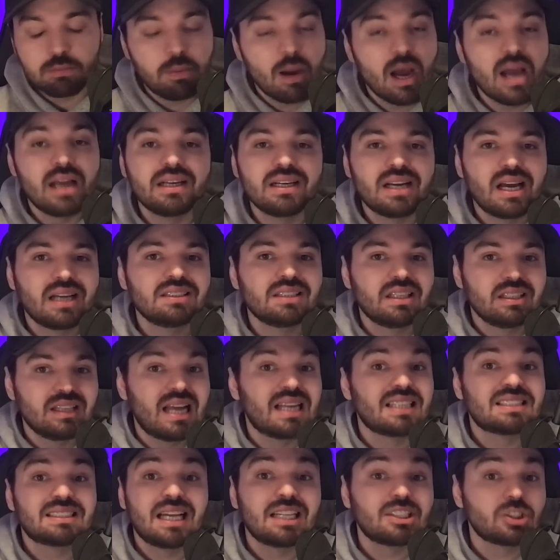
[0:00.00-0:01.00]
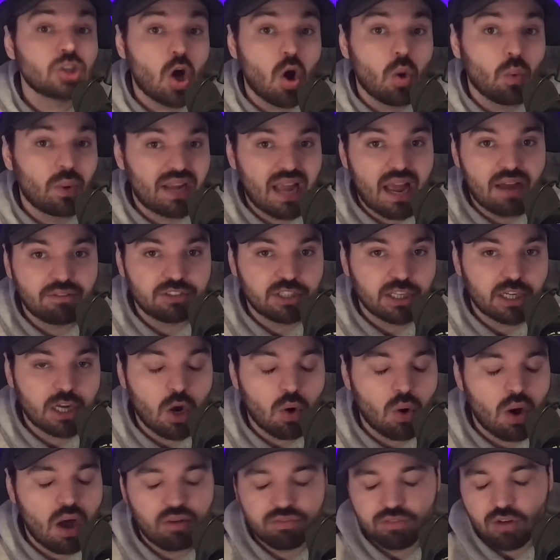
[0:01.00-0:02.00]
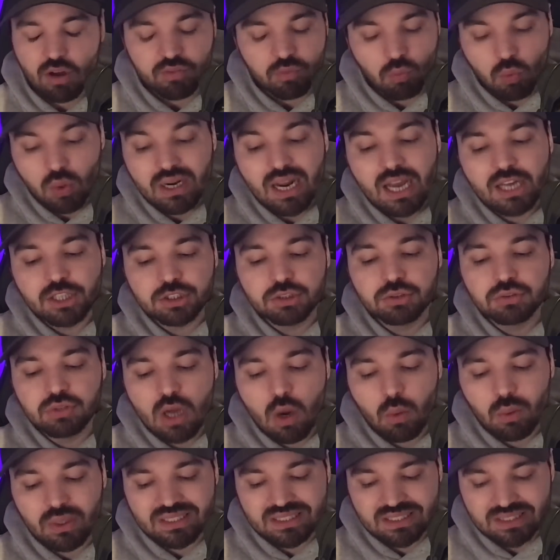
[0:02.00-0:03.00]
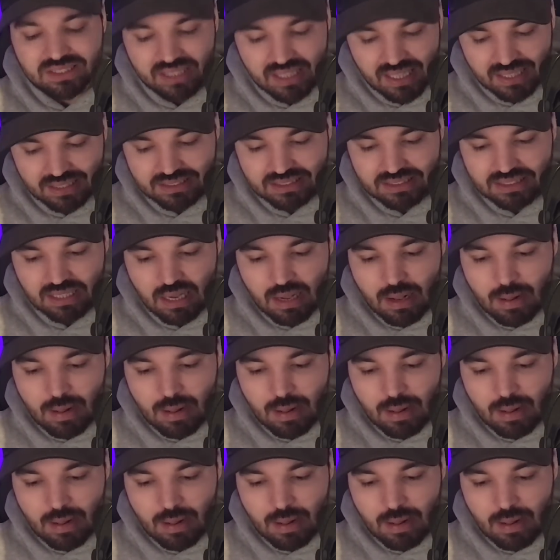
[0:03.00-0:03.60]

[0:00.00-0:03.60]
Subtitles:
but nonetheless, that's all we have to go off of. What I do know is this.